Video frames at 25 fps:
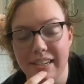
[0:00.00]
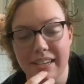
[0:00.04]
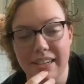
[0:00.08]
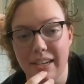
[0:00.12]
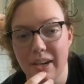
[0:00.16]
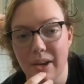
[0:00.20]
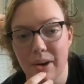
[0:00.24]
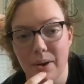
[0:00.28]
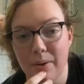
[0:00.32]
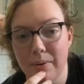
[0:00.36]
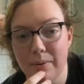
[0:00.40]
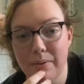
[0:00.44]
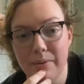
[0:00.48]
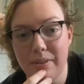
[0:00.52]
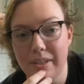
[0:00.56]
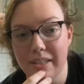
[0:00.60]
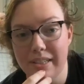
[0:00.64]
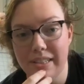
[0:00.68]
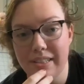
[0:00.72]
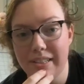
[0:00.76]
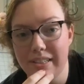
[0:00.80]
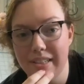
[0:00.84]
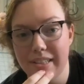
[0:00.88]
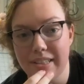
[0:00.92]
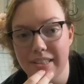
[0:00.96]
Like, no,
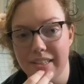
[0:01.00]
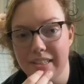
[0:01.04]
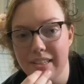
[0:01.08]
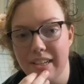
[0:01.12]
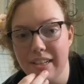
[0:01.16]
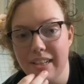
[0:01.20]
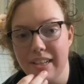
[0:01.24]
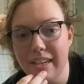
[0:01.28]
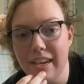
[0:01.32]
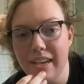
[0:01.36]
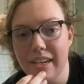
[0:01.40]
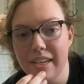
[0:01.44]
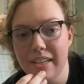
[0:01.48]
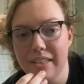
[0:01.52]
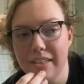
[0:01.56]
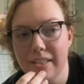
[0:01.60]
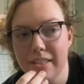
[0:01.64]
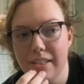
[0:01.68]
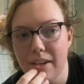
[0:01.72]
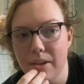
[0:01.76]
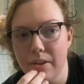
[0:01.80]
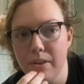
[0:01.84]
this this is not the case.